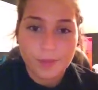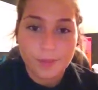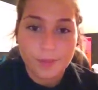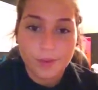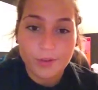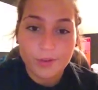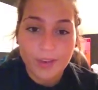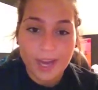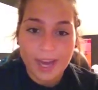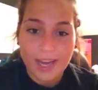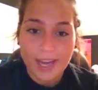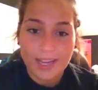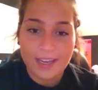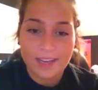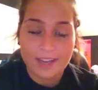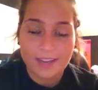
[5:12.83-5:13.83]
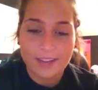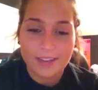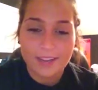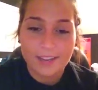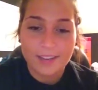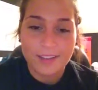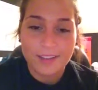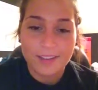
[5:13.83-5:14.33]
provide
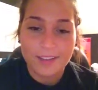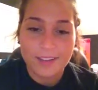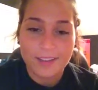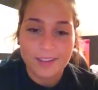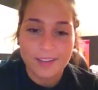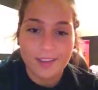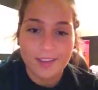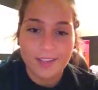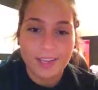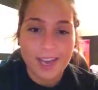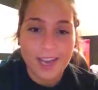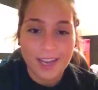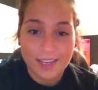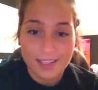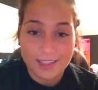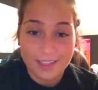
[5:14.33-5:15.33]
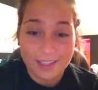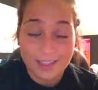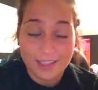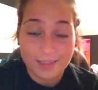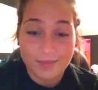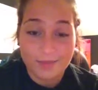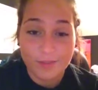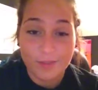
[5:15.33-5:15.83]
the
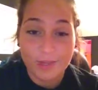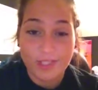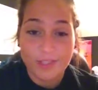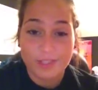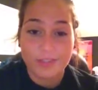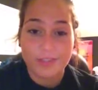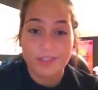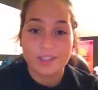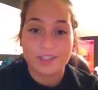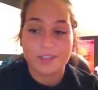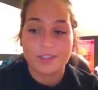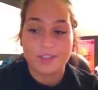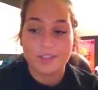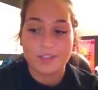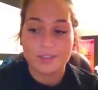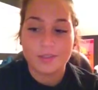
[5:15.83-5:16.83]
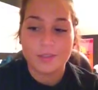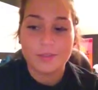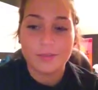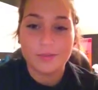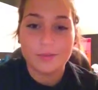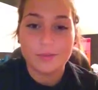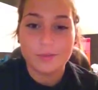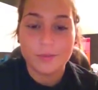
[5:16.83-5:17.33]
guidance for my students
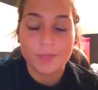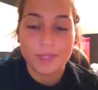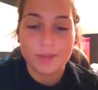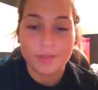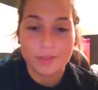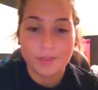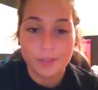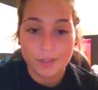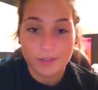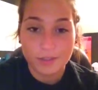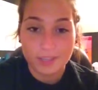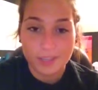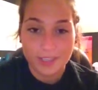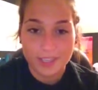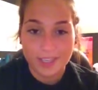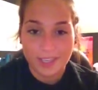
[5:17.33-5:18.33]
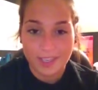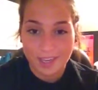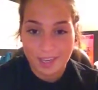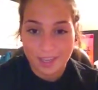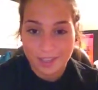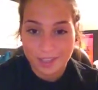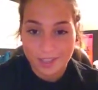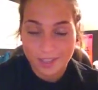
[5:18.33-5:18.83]
to be able to use this
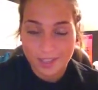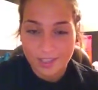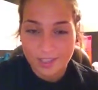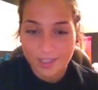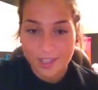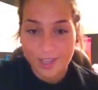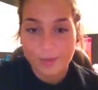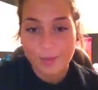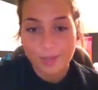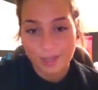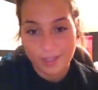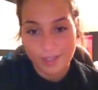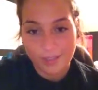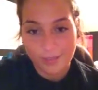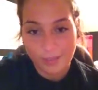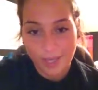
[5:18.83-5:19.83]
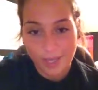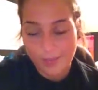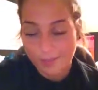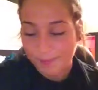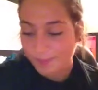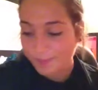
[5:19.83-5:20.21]
technology in a productive way.